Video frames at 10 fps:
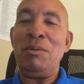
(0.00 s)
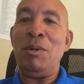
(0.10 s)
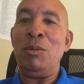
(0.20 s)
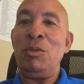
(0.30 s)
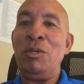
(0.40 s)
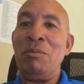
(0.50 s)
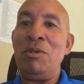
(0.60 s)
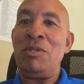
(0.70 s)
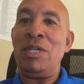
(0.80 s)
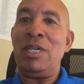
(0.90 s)
older
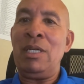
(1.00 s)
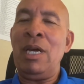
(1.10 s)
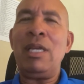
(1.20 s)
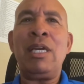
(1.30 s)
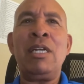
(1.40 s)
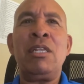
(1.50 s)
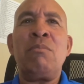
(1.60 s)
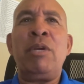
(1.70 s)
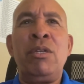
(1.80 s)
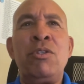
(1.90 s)
music. And I didn't get into
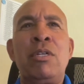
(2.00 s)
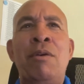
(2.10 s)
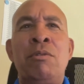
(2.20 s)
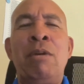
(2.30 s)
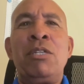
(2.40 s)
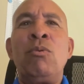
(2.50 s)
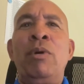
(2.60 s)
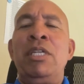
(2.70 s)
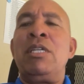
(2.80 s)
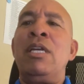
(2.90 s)
the Beatles till I was in my
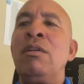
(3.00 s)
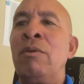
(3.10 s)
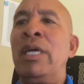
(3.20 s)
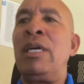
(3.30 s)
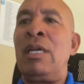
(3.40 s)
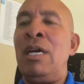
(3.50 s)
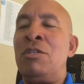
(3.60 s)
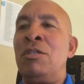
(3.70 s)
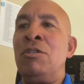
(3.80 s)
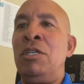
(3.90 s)
20s. I didn't
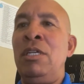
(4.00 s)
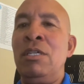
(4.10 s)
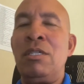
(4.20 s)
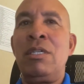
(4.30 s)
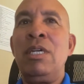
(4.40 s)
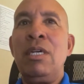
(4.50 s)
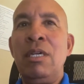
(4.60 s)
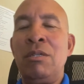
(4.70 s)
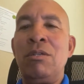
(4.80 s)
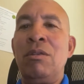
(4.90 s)
recognize their genius
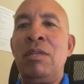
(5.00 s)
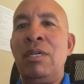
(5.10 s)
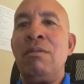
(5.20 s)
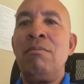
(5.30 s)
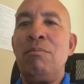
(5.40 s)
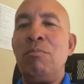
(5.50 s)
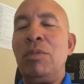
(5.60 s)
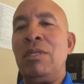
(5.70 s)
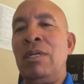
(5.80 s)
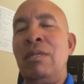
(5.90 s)
until then.
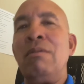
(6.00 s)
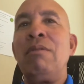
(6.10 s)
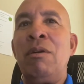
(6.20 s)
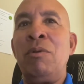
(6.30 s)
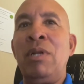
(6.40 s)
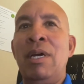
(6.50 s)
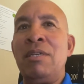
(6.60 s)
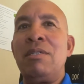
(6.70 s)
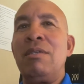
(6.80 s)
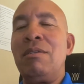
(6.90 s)
But then I
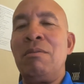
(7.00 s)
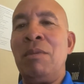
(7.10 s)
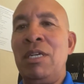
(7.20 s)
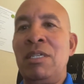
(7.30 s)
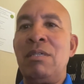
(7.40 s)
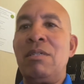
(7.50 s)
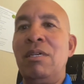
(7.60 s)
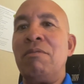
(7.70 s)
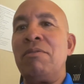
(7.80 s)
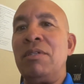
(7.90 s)
realized it's amazing
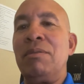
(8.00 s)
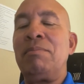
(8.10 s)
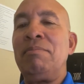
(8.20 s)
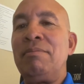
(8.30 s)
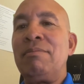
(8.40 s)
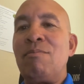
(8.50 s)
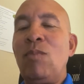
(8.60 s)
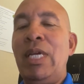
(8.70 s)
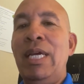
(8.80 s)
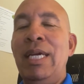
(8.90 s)
stuff. So,
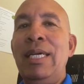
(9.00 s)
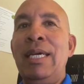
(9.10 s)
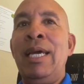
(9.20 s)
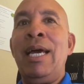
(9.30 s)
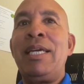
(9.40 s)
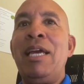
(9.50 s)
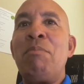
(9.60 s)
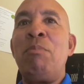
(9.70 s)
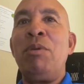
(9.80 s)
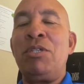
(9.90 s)
yeah, awesome. I
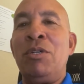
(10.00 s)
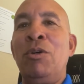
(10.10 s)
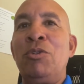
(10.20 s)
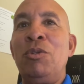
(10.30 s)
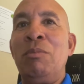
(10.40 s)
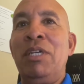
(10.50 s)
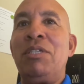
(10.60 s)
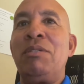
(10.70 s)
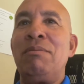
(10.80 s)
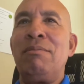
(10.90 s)
can't be pigeonholed too much.